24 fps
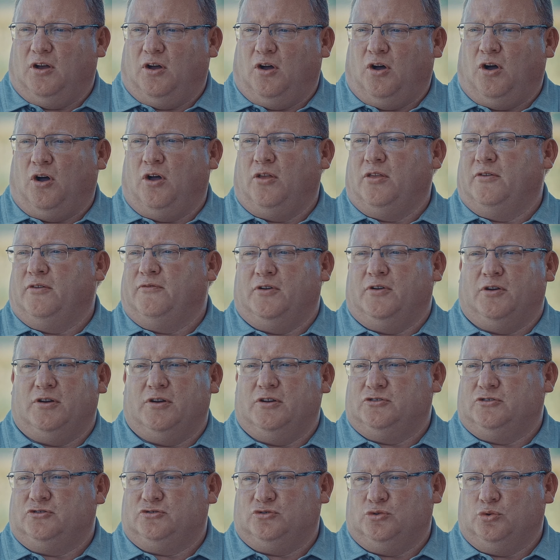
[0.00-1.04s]
all the
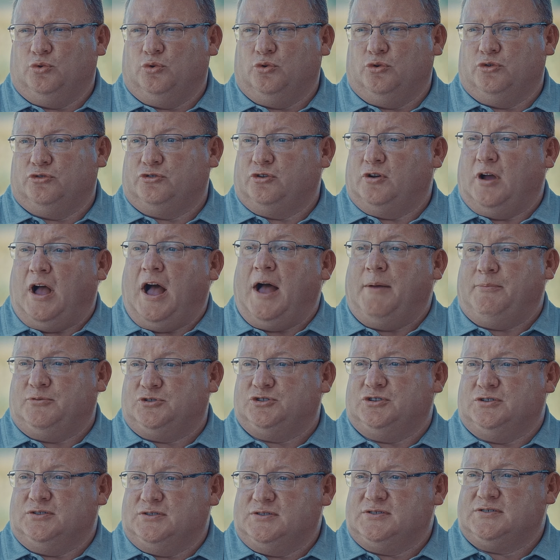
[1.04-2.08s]
various tools or
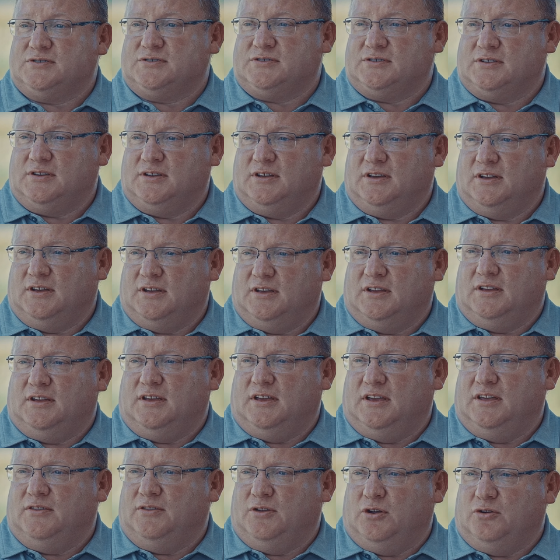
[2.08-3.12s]
options
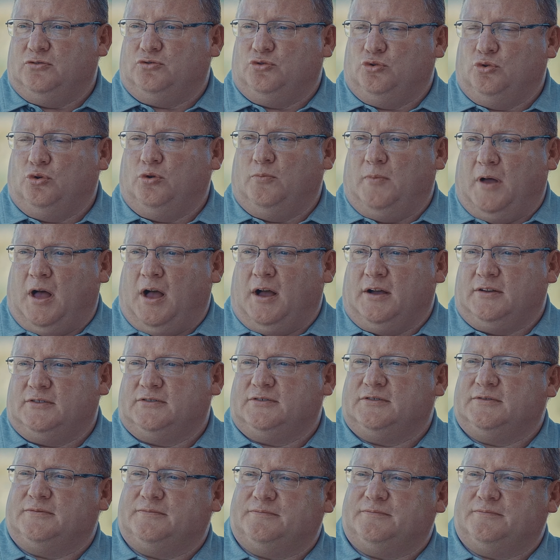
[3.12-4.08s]
in their toolbox?